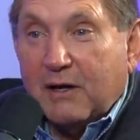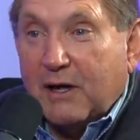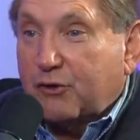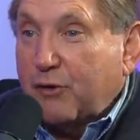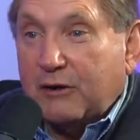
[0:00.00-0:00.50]

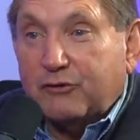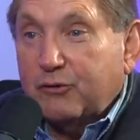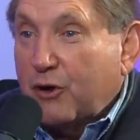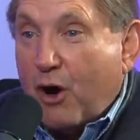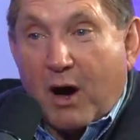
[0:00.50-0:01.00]
a credit
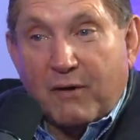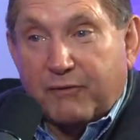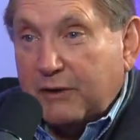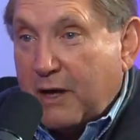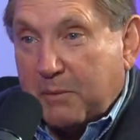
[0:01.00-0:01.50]
to an
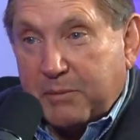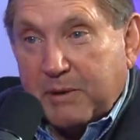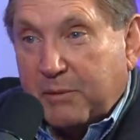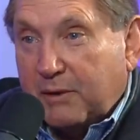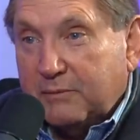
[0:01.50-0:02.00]
awful lot of
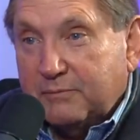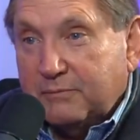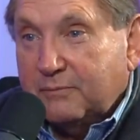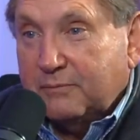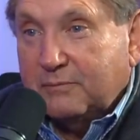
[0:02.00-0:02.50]
people.
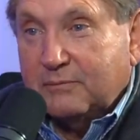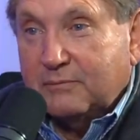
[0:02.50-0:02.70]
Oh, yeah.